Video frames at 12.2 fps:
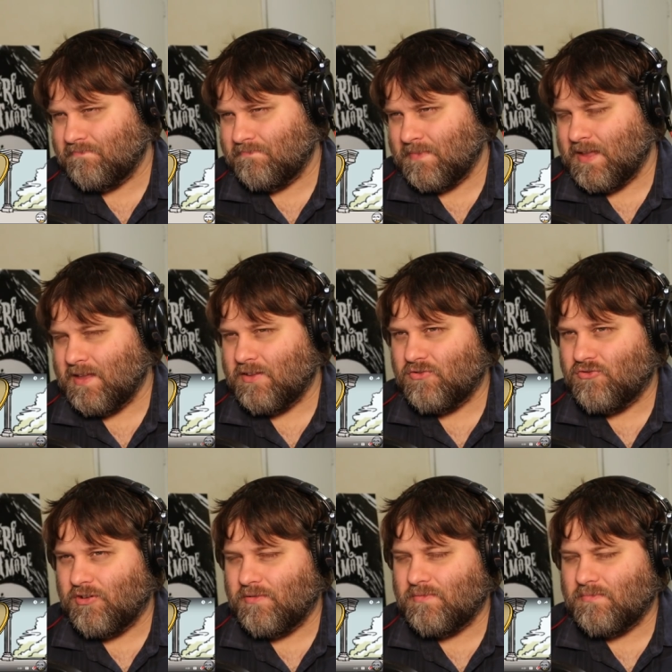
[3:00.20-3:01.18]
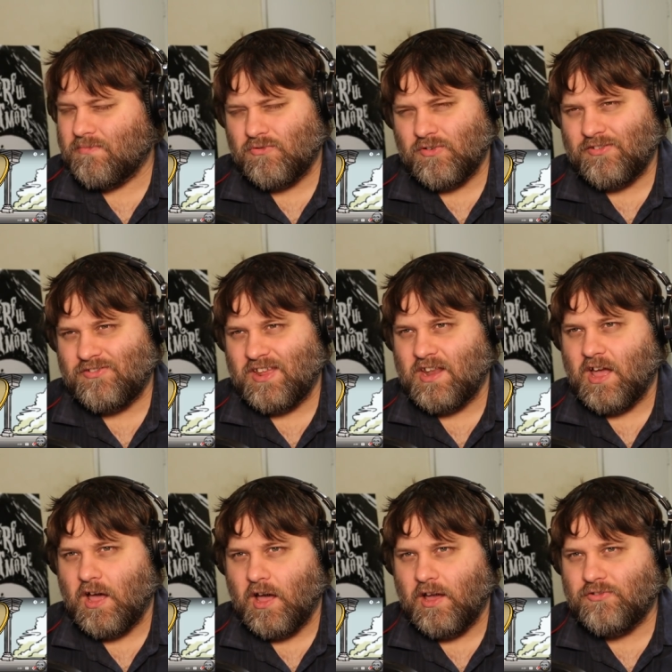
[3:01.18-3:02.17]
hop. Drip, dressed in
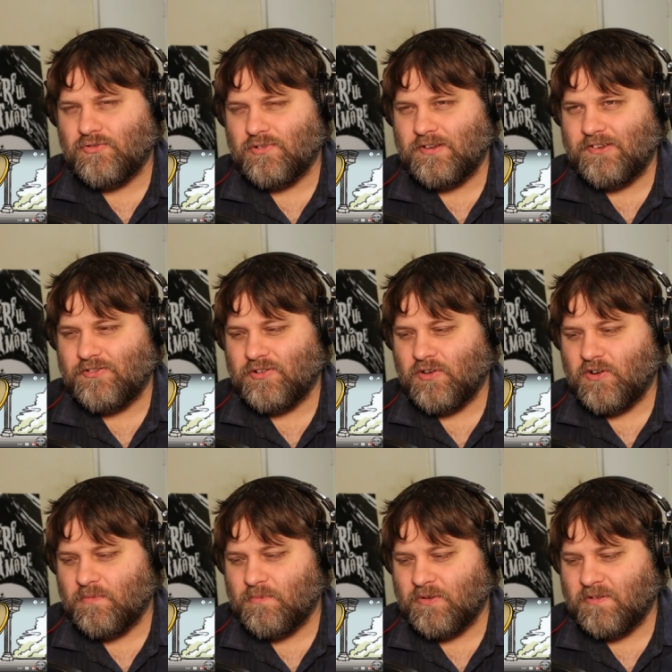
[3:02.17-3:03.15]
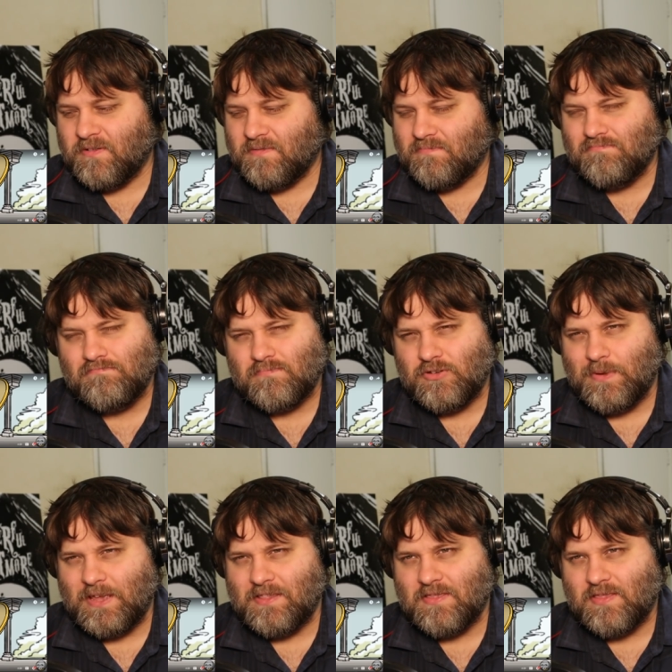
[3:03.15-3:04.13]
a traditional armor? You
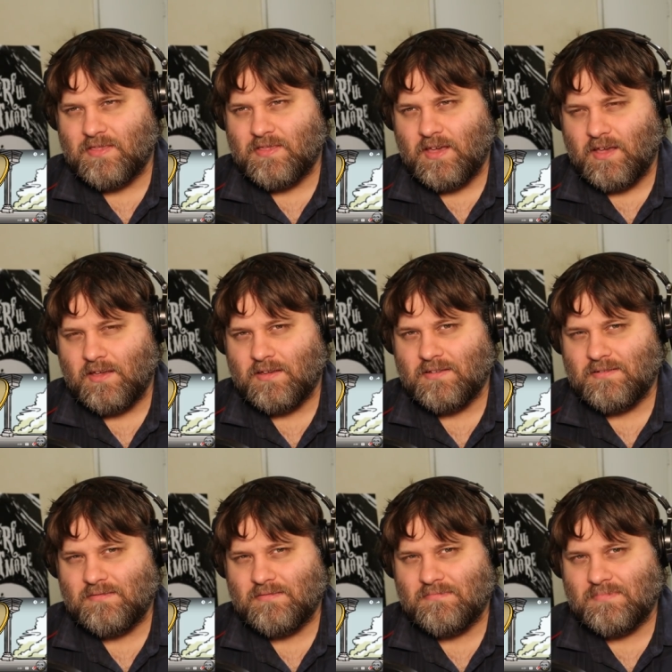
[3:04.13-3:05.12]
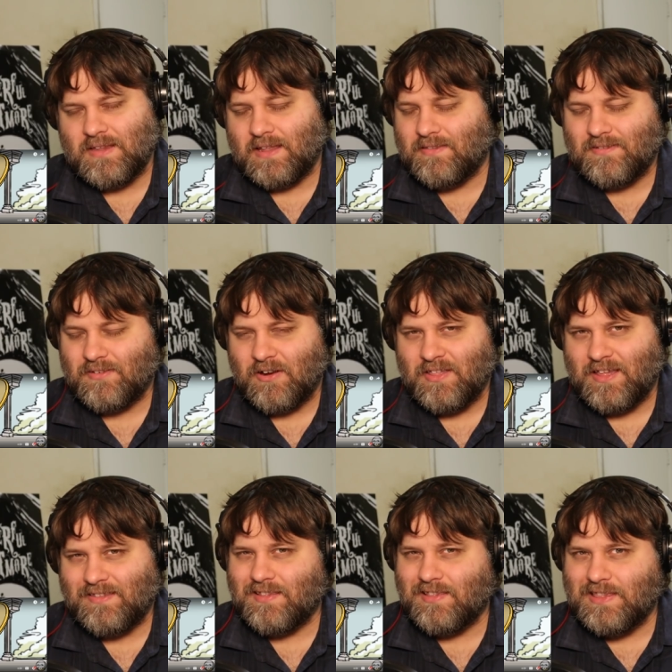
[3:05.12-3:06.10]
mean the? That's sorry,
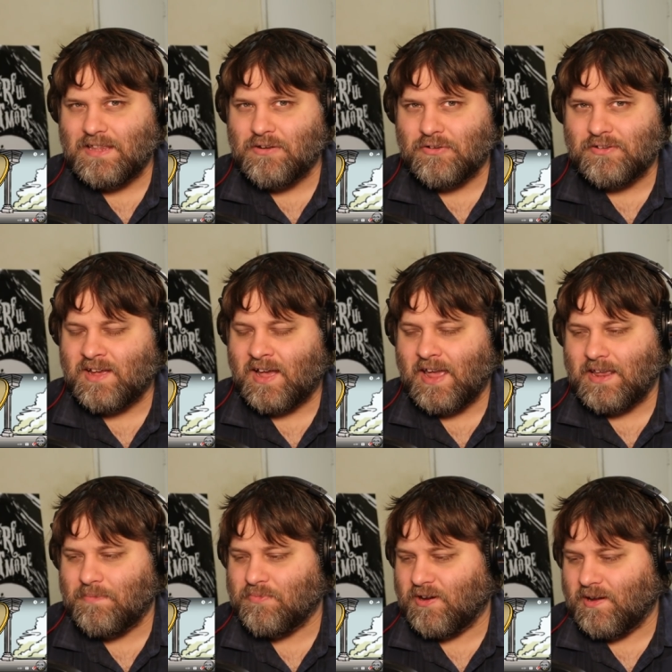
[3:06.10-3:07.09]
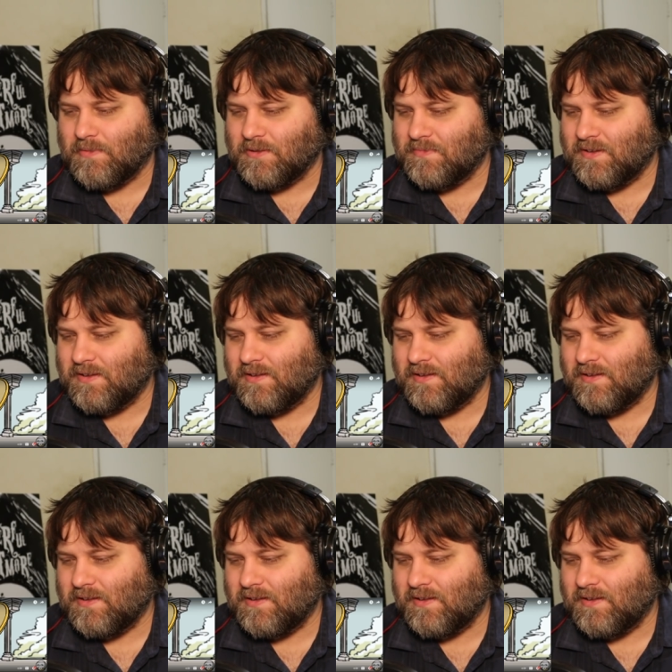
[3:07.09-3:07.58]
that's a little tiny problem